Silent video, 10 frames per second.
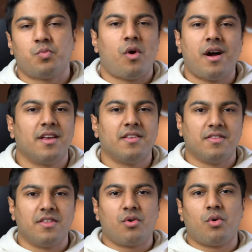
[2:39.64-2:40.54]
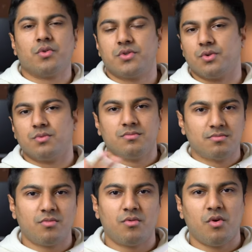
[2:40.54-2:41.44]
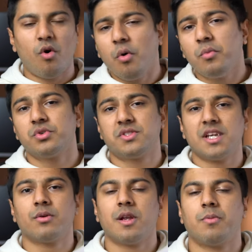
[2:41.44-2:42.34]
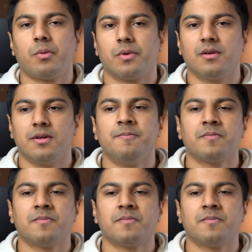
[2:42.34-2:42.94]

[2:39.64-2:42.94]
why they're also almost equally popular.